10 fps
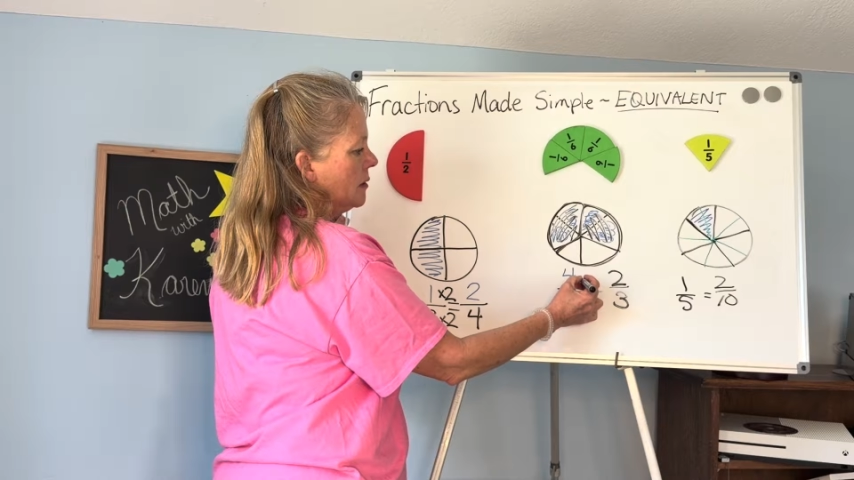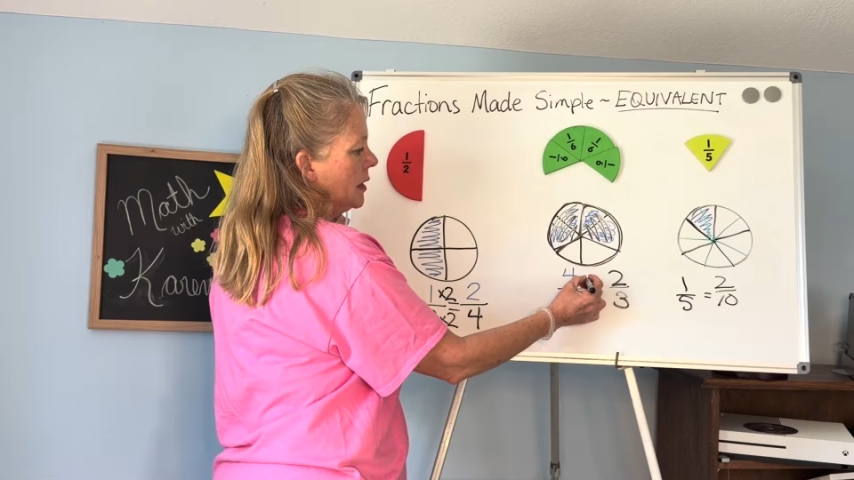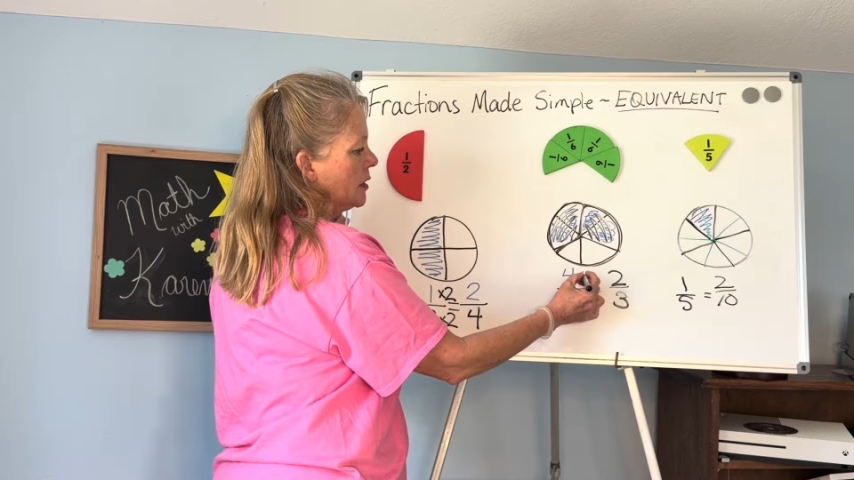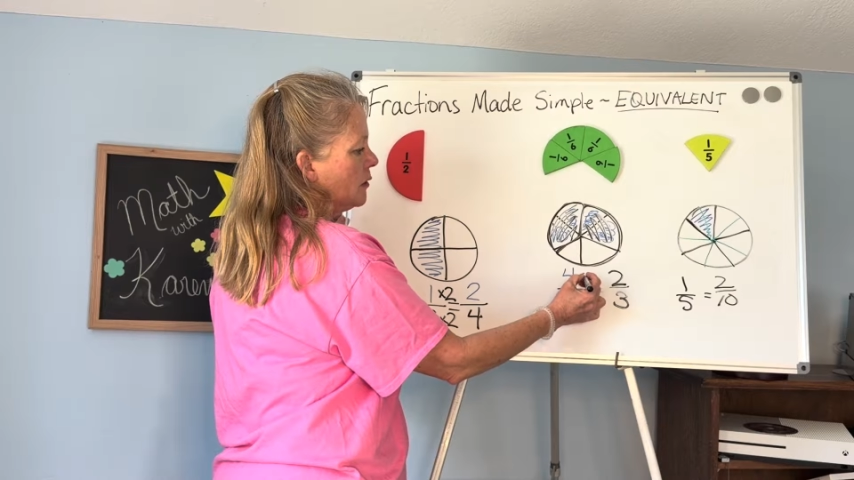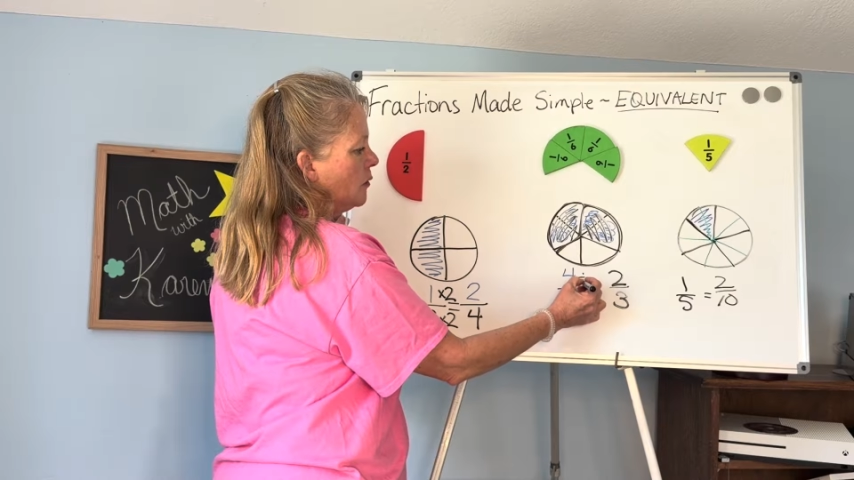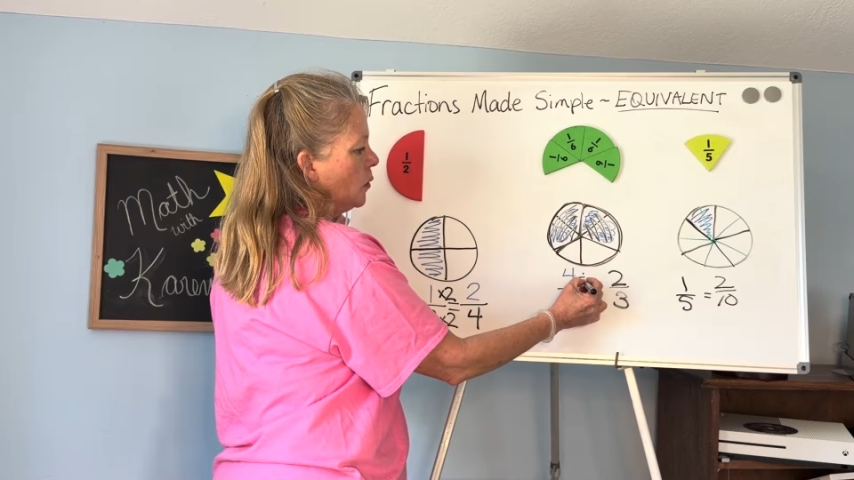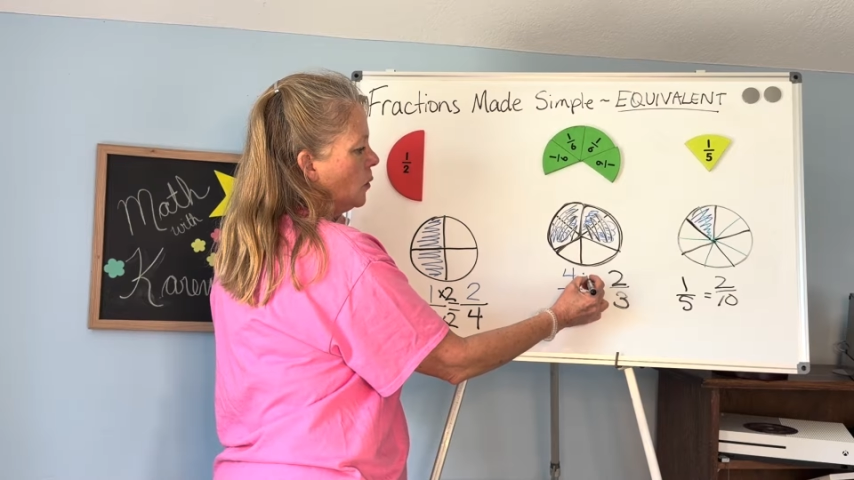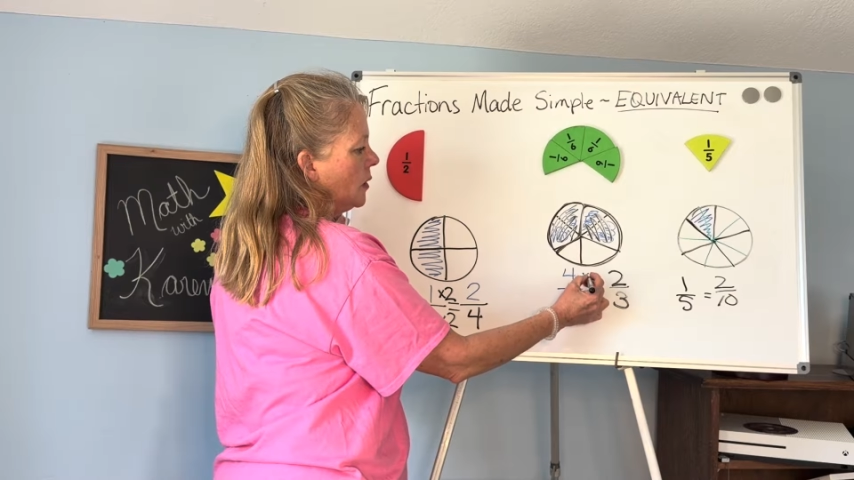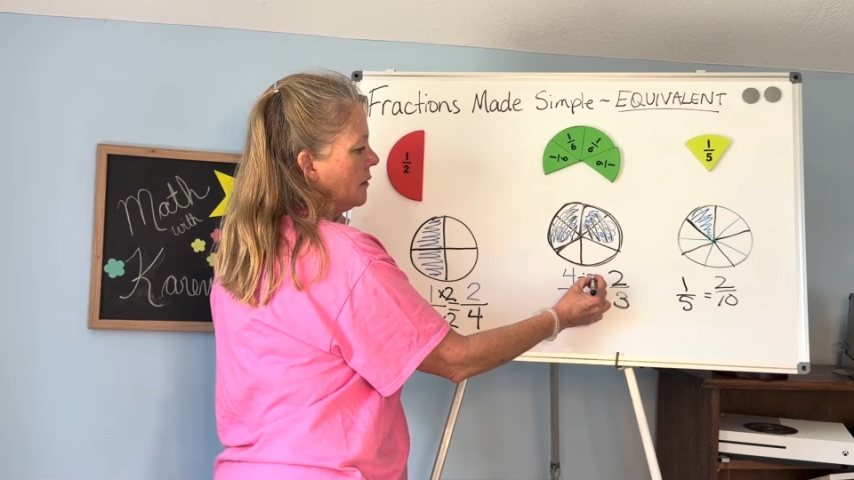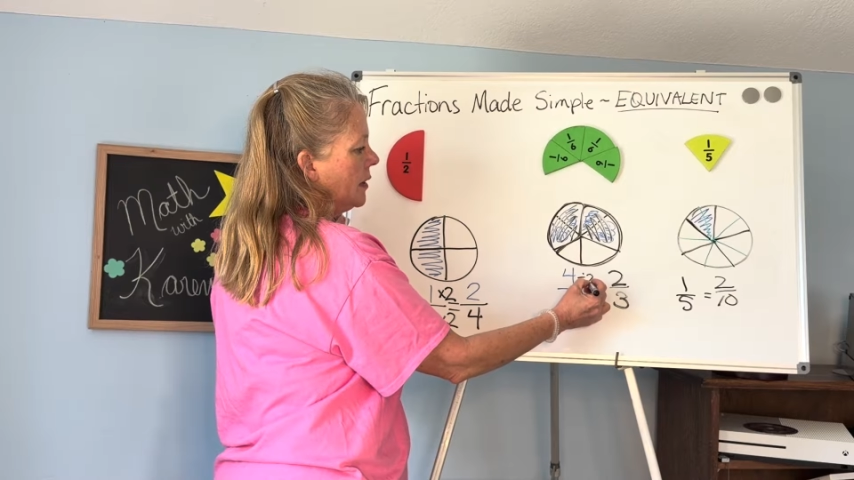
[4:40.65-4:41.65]
that's
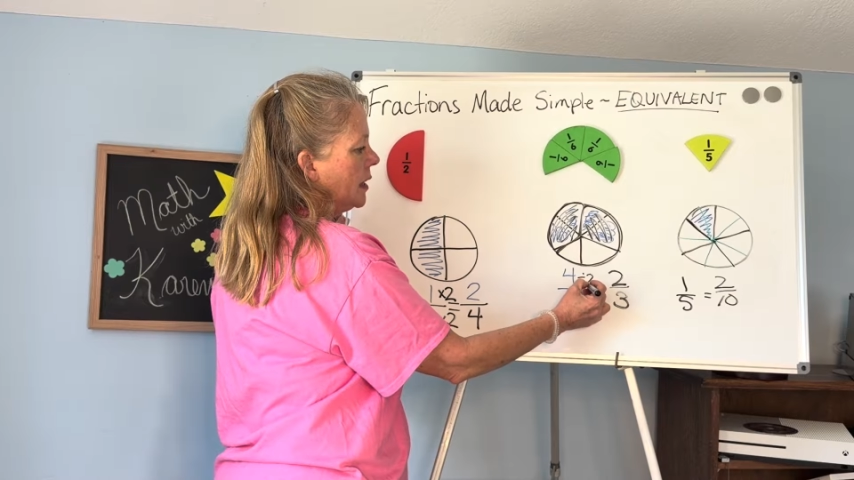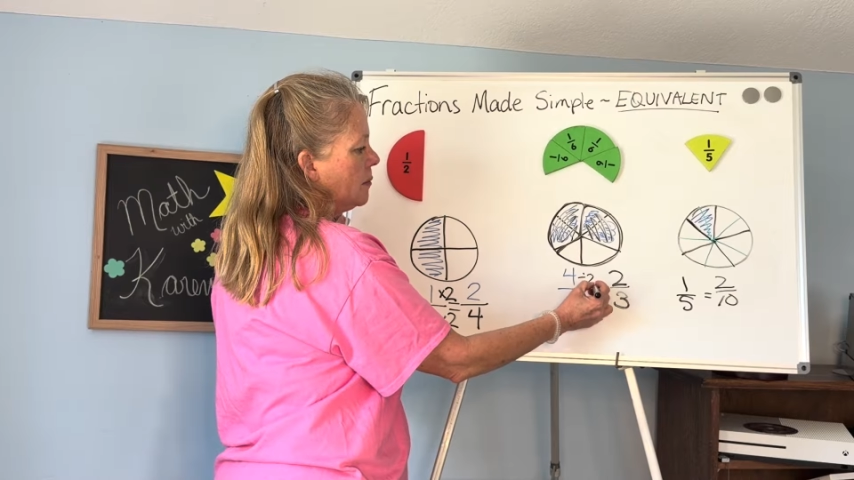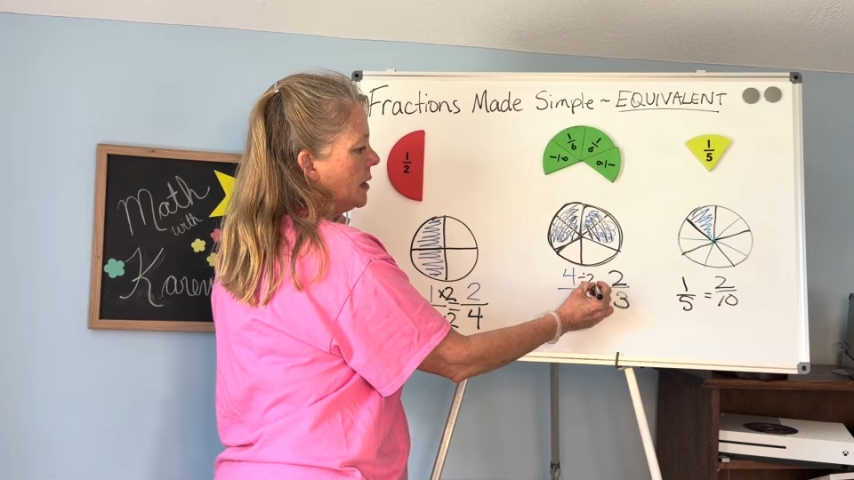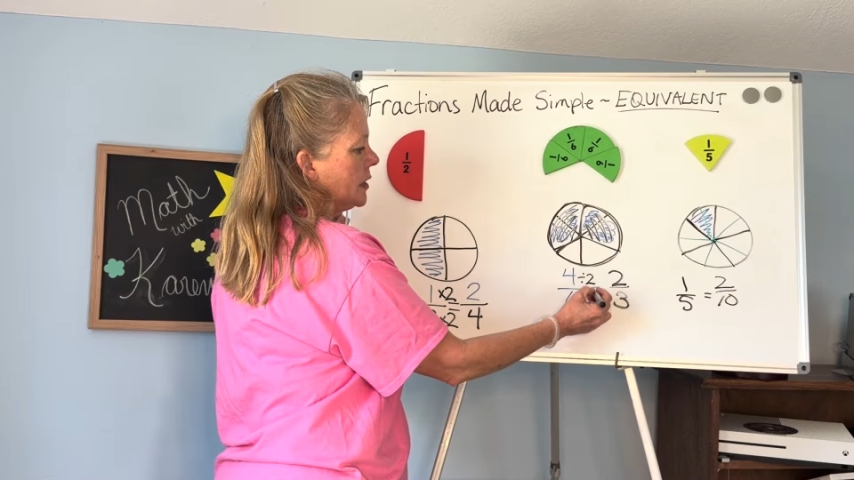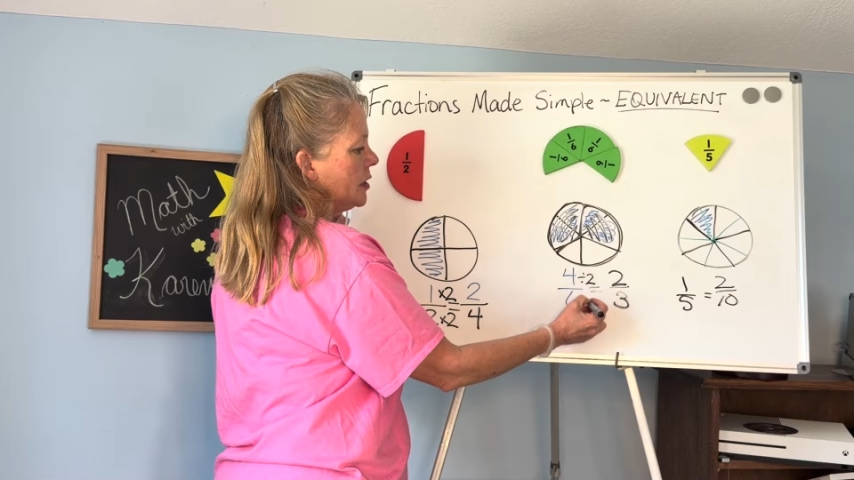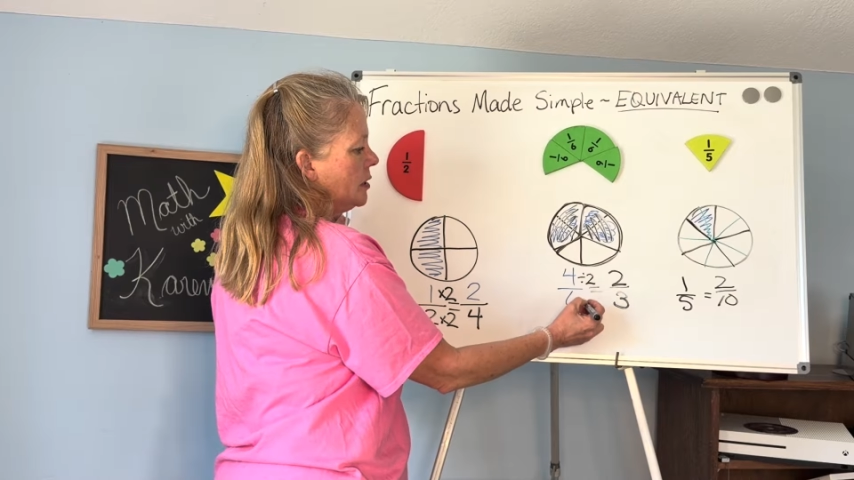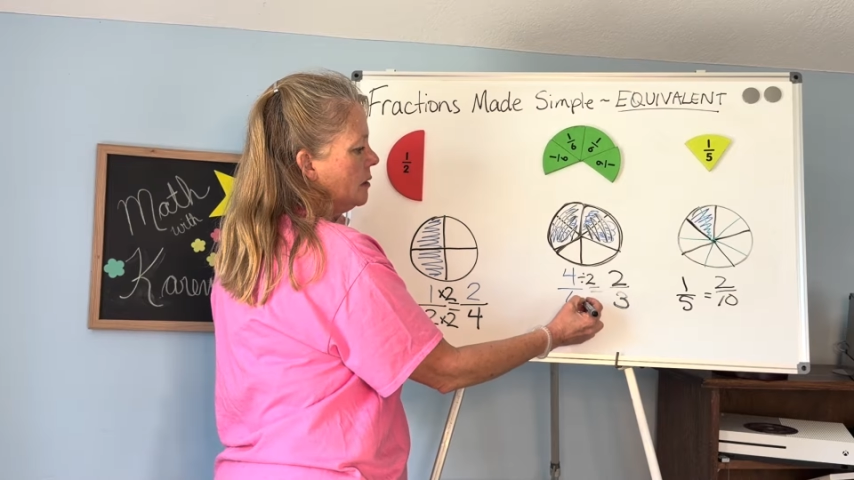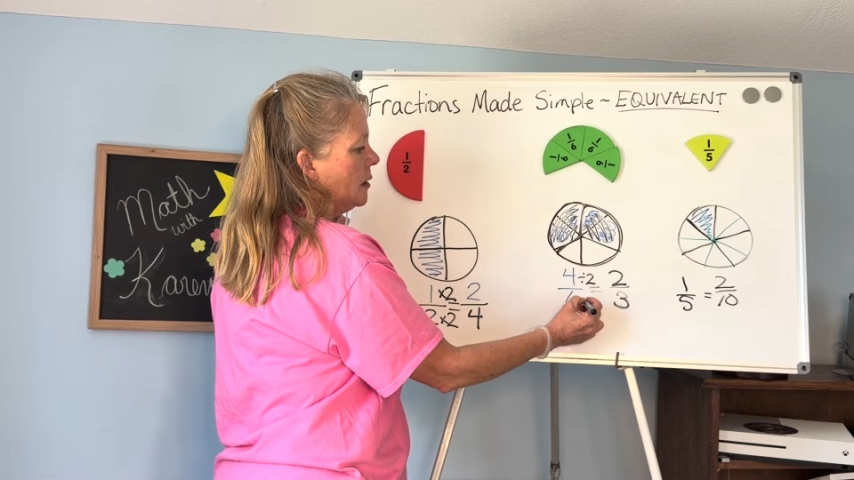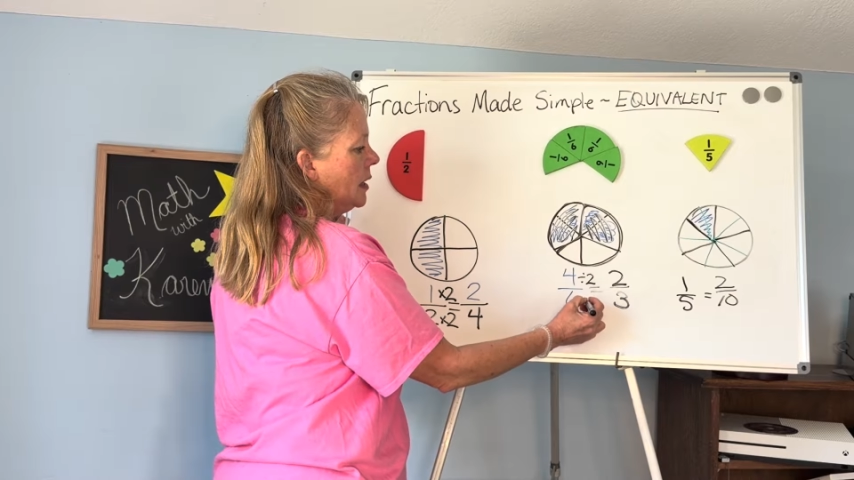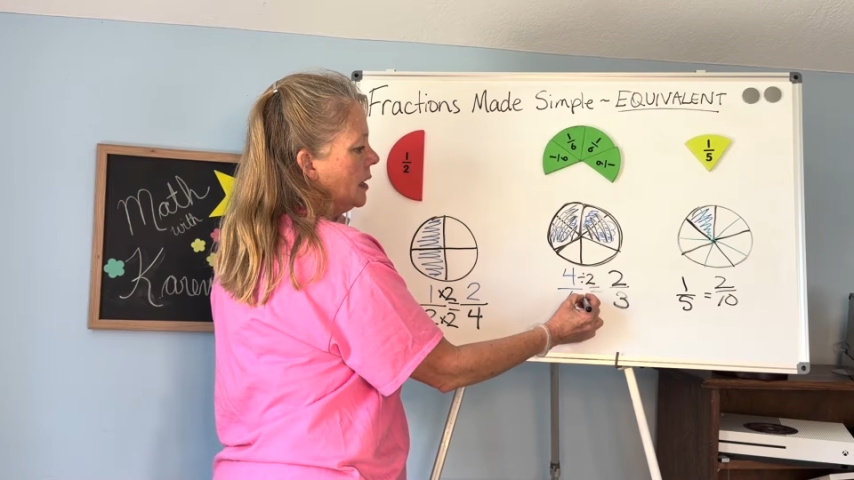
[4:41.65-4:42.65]
4 divided by 2